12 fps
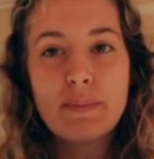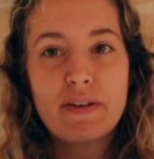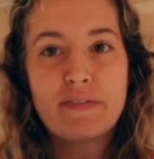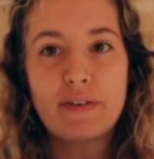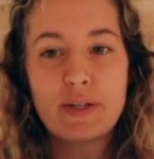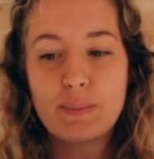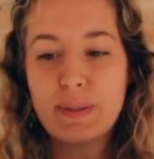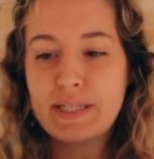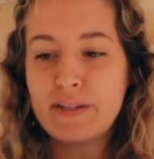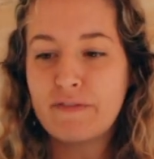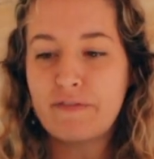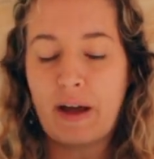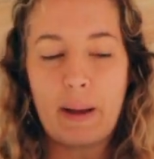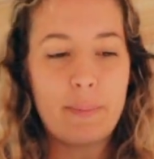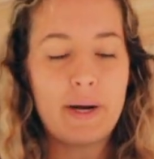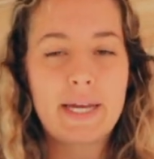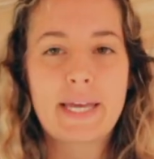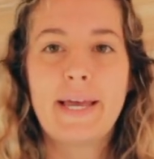my first piece of
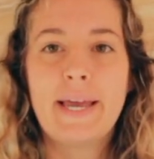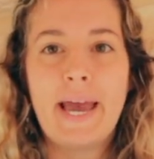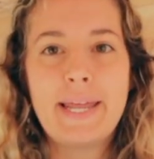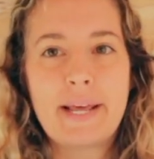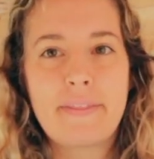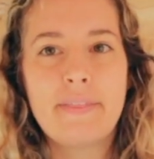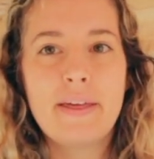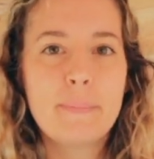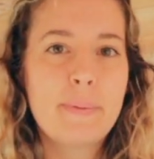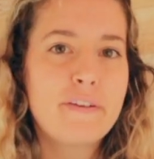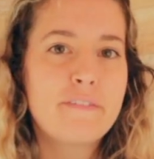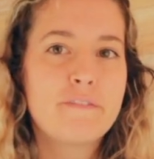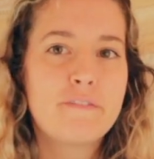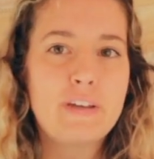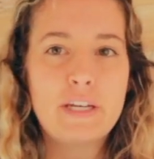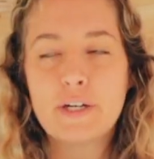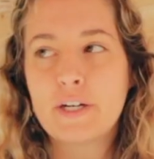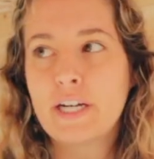fabric, and I think my
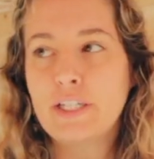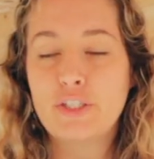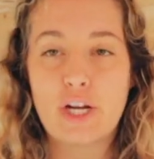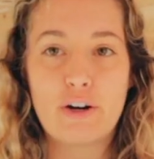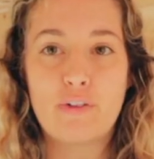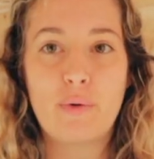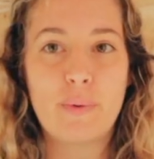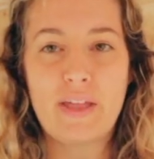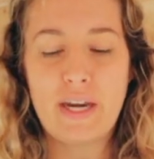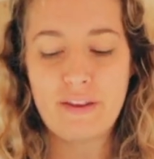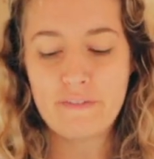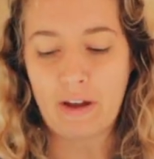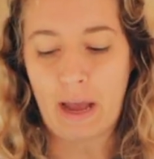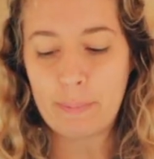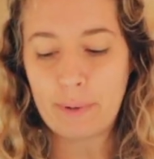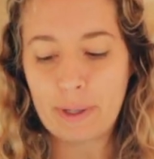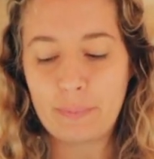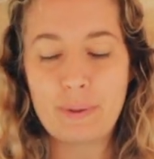fear in general with any
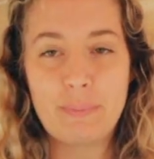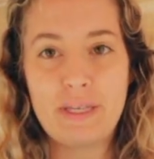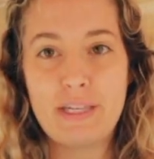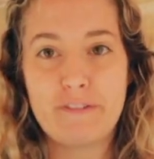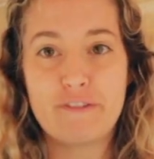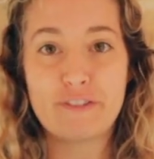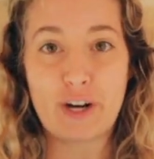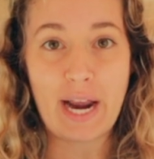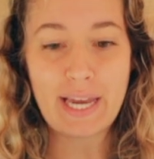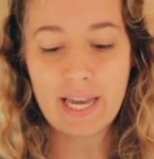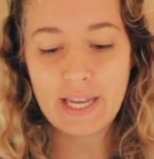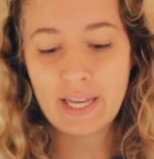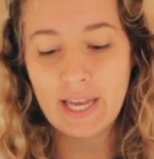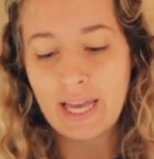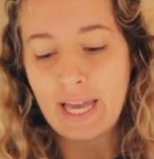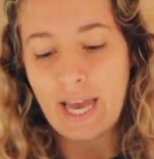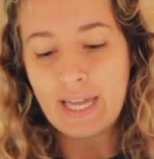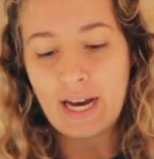fabric would be fraying.
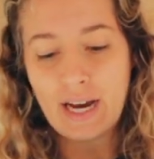And